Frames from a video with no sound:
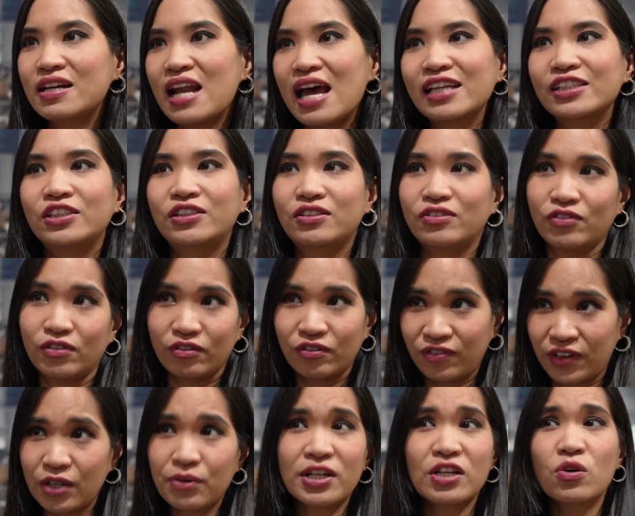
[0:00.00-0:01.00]
lasts
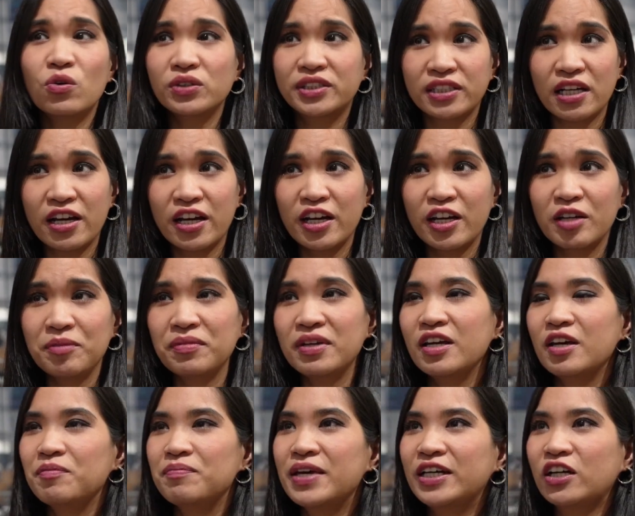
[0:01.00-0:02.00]
very long time,
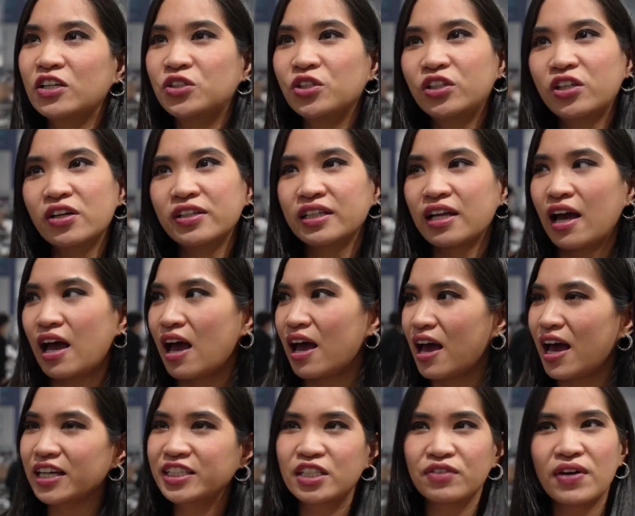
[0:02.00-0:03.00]
because you can
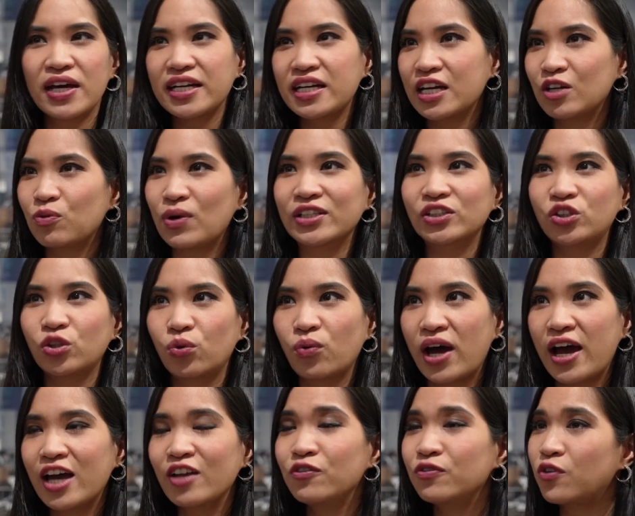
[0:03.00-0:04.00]
activate it once a
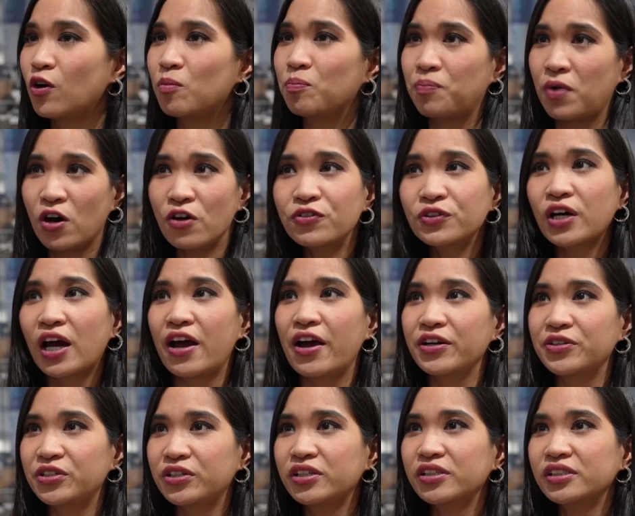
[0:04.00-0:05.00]
round for both
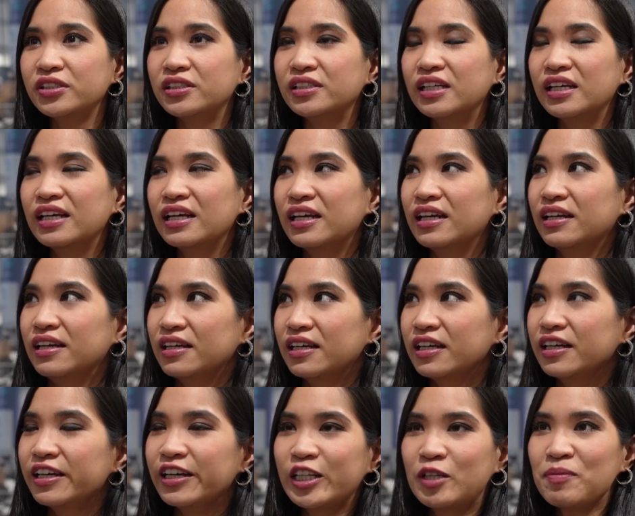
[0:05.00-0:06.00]
characters,
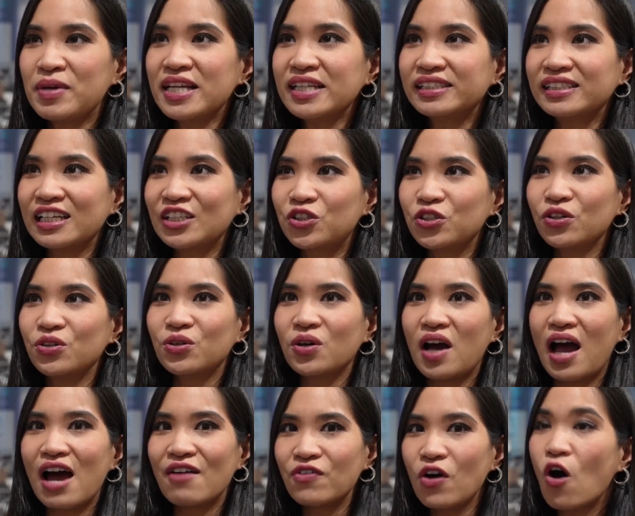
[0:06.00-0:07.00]
it means that you
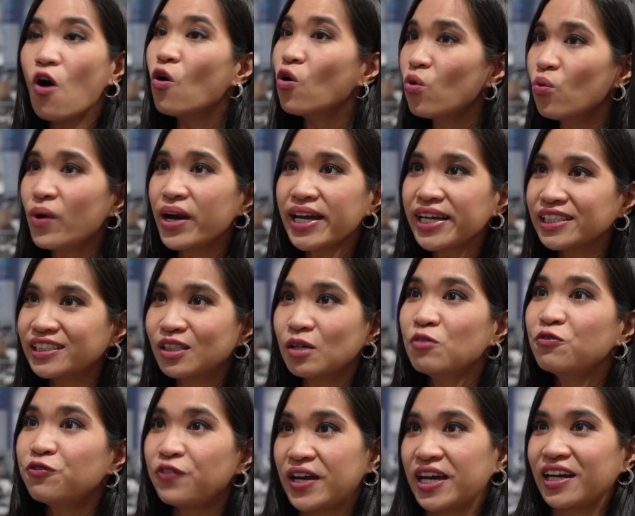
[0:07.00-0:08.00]
have always
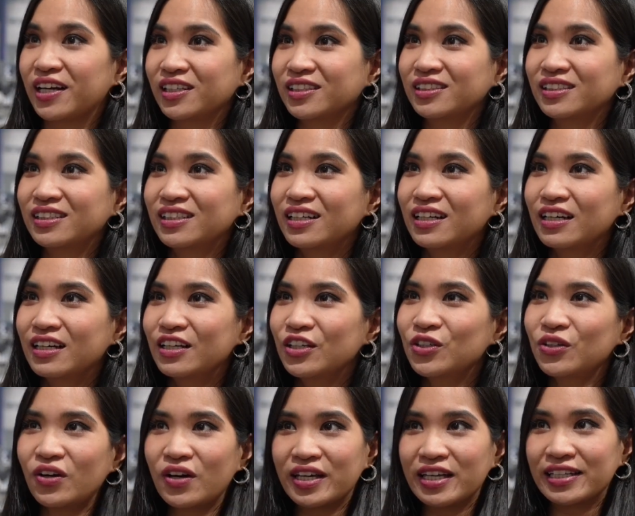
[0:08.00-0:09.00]
something.
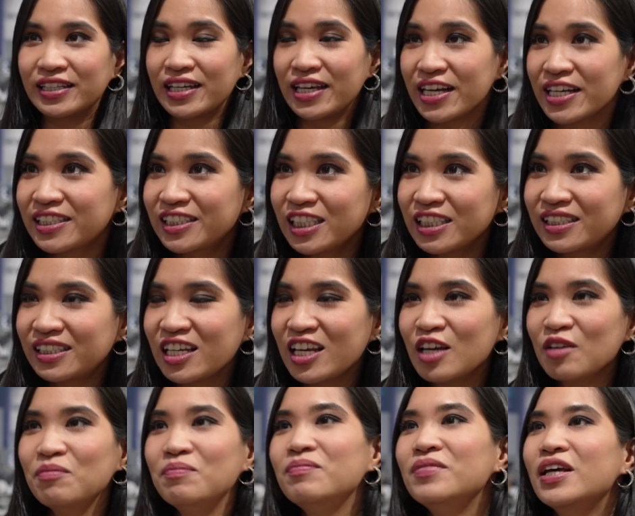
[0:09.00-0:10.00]
You're in the hit
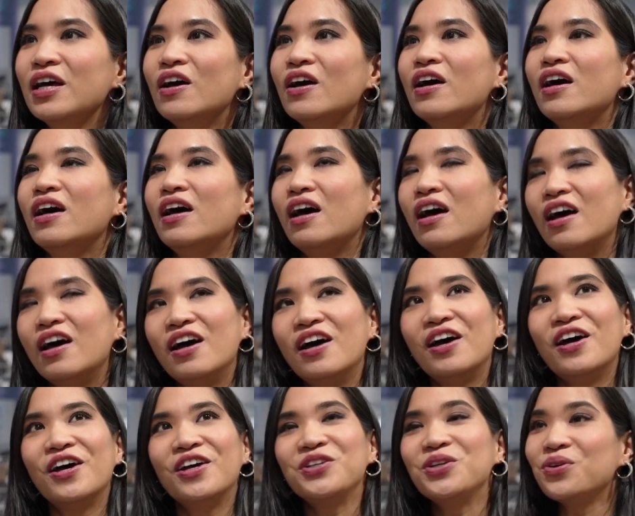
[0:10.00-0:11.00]
system,
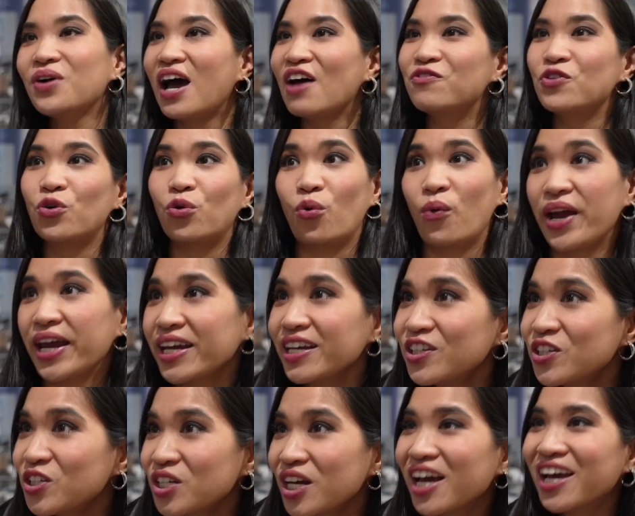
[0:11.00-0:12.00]
you have a
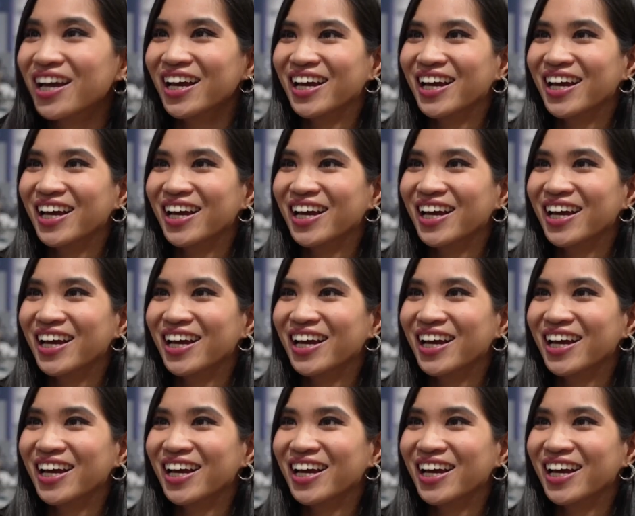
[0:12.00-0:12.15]
wage,